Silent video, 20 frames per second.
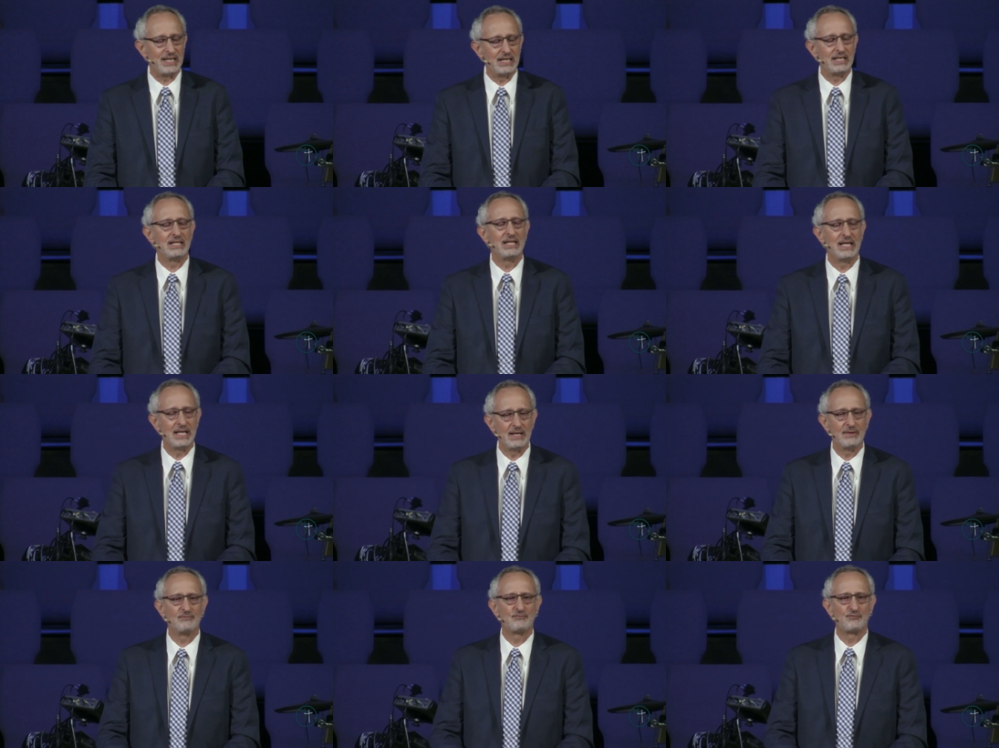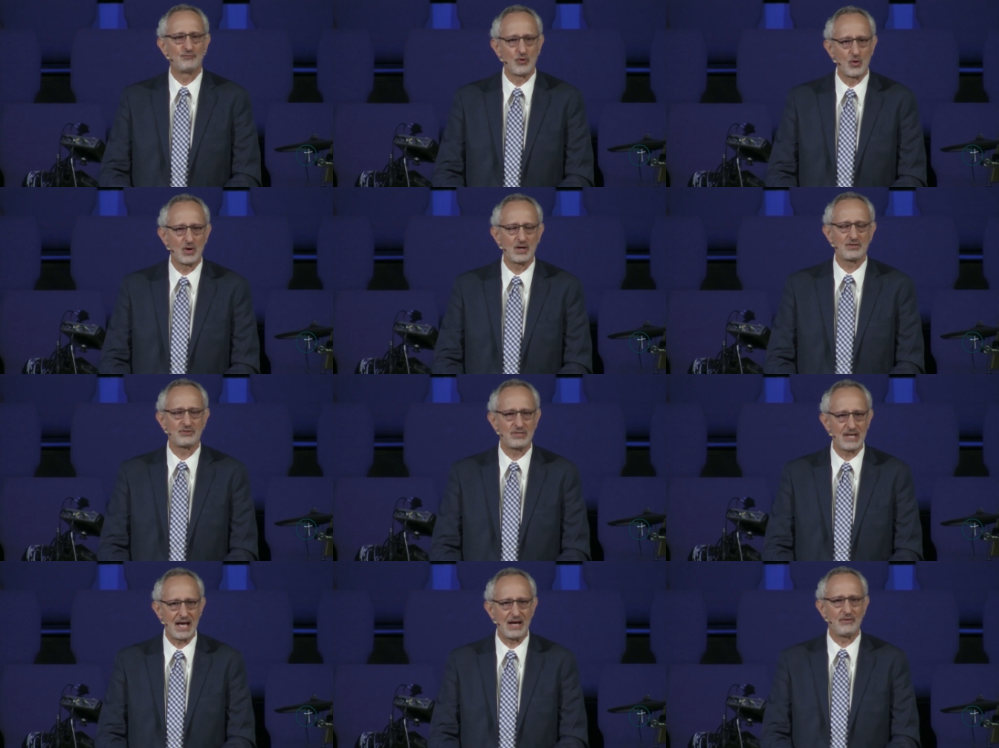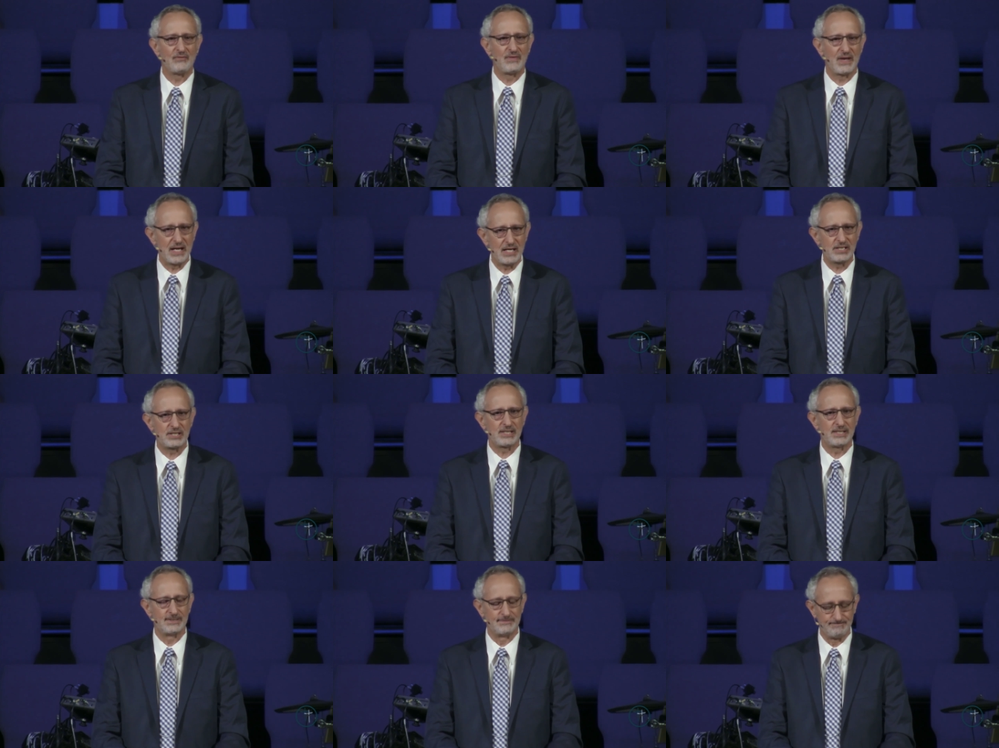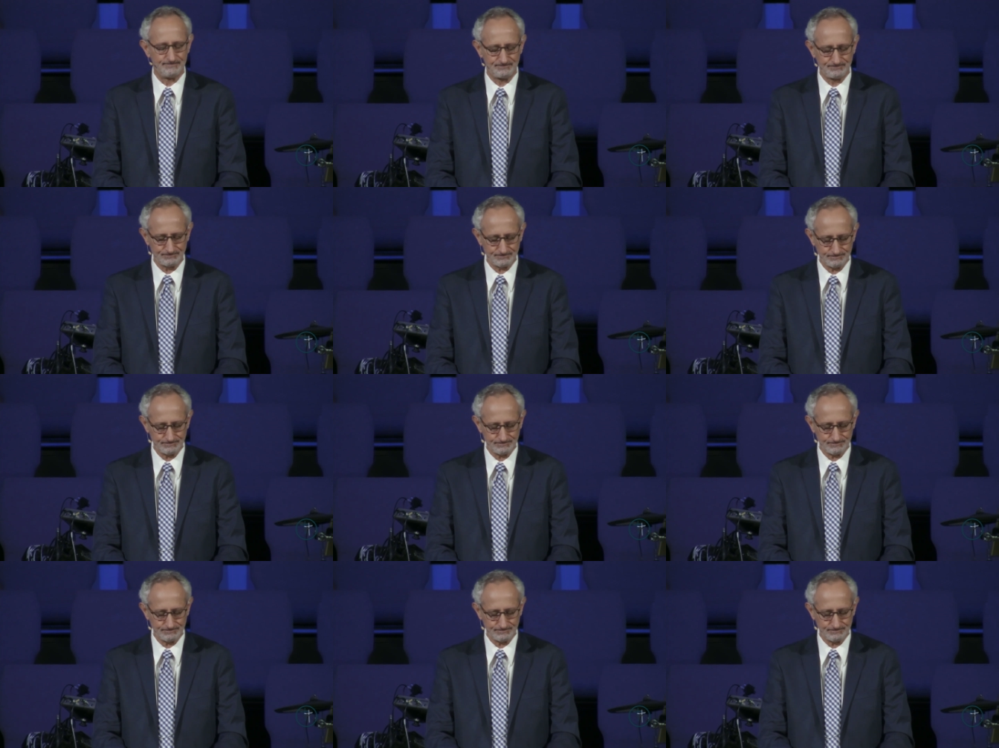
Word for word: in him for salvation.